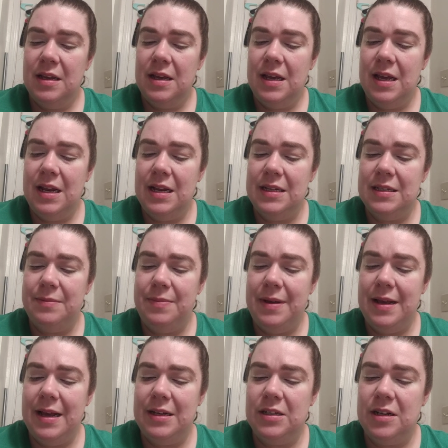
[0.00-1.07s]
It is a
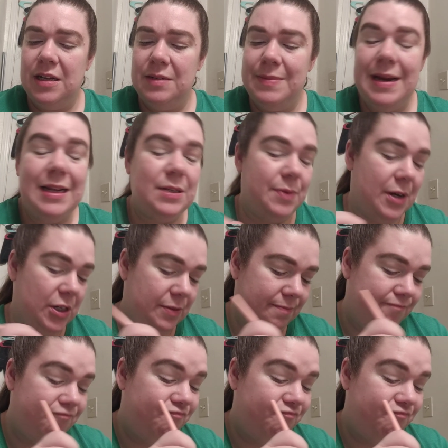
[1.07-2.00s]
BH Cosmetics brush.